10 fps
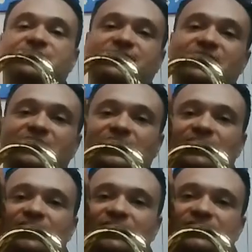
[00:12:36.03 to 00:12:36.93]
see here
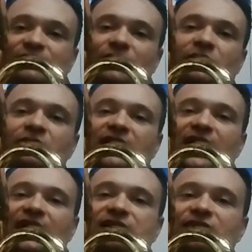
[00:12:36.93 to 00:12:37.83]
that this one only
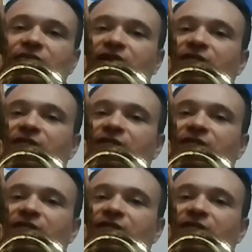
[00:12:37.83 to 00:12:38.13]
has 3